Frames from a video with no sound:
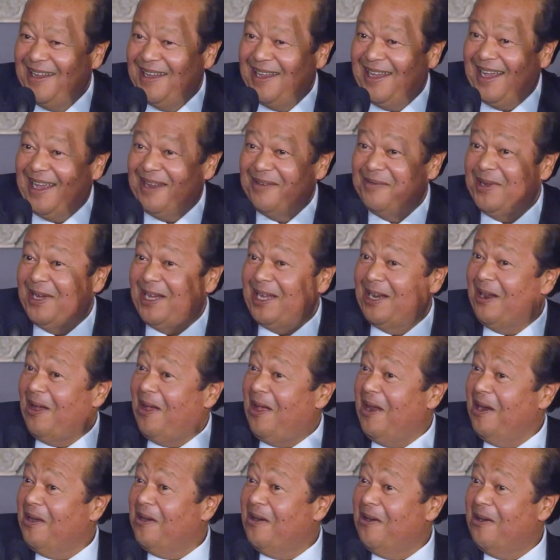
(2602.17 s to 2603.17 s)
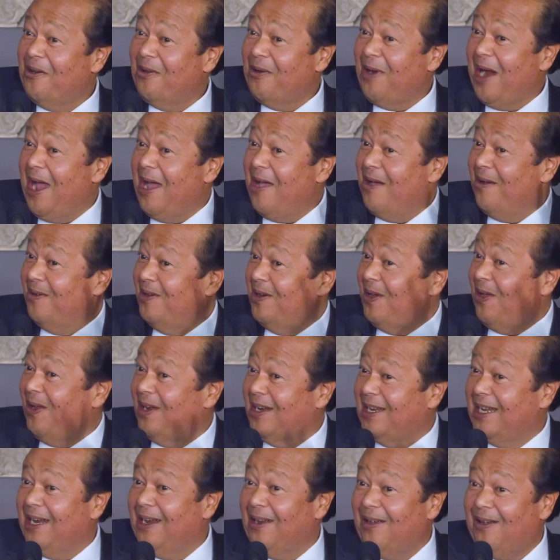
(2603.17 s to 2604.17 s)
And we can all go around all
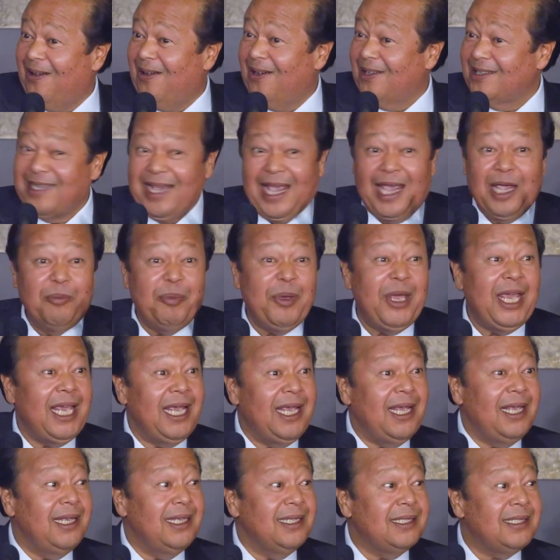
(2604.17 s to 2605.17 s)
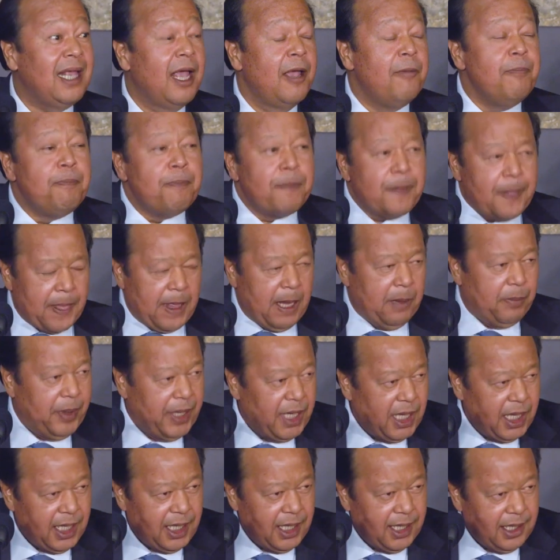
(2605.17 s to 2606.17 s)
day long saying, peace,
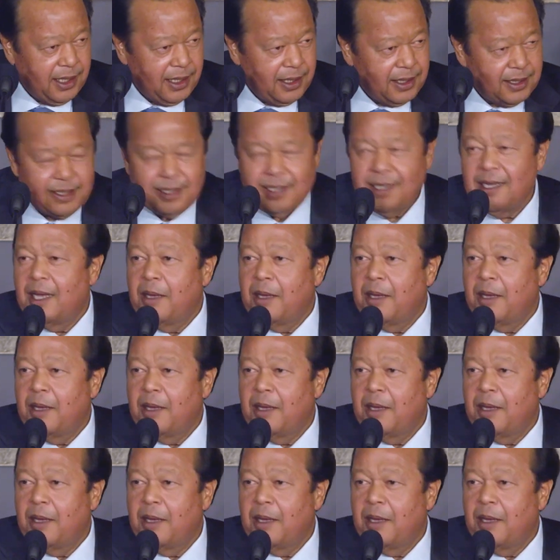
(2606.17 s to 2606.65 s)
peace,